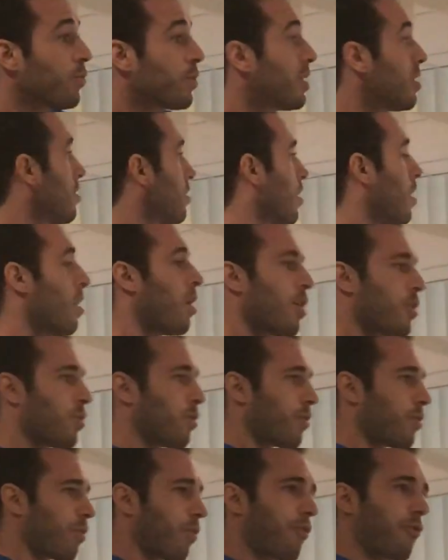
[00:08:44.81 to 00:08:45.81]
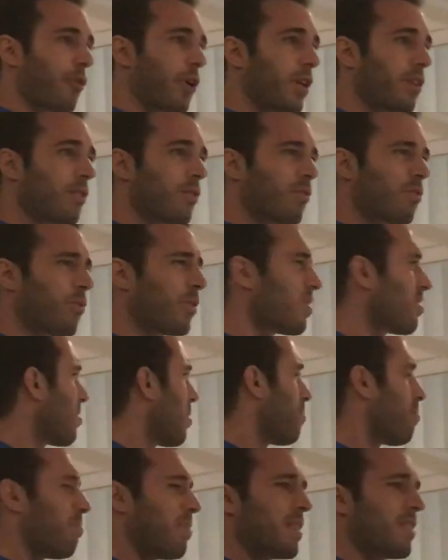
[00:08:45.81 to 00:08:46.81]
We see your friend doing
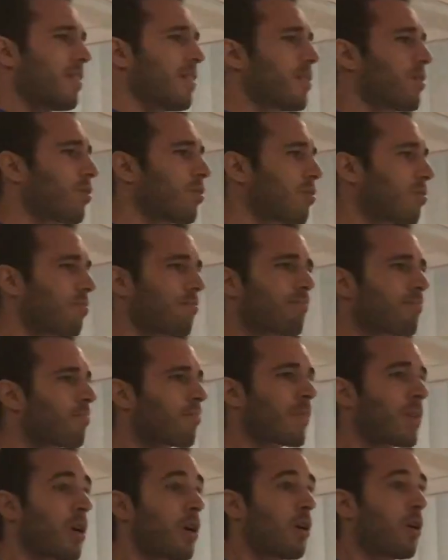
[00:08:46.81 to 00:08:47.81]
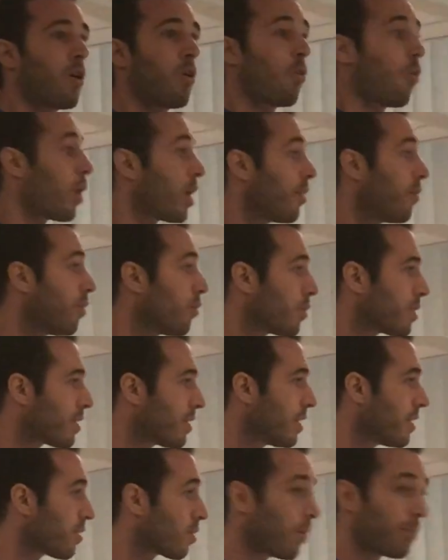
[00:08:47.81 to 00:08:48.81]
some business or whatever we
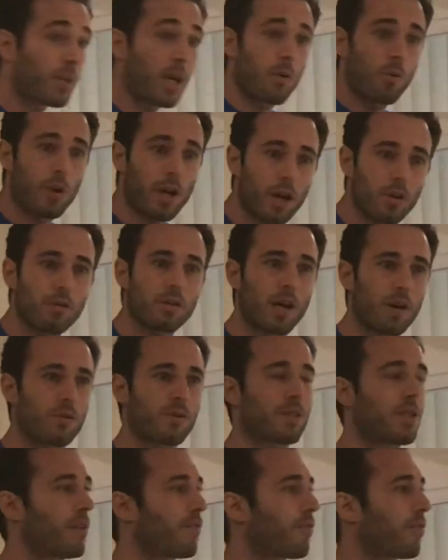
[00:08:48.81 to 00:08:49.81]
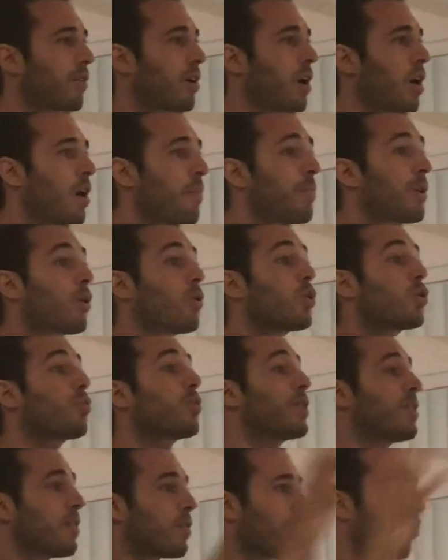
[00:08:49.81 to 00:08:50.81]
see. Sometimes we are not ourselves because
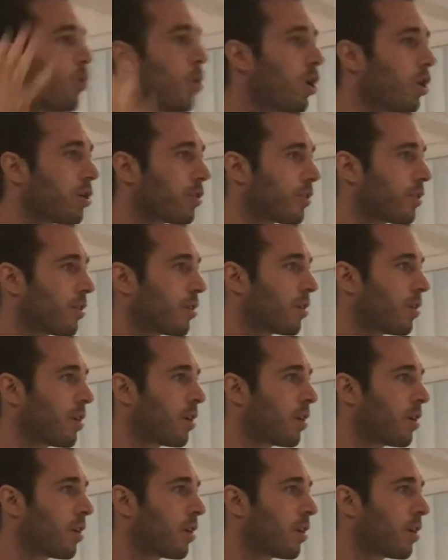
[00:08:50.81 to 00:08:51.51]
we see the world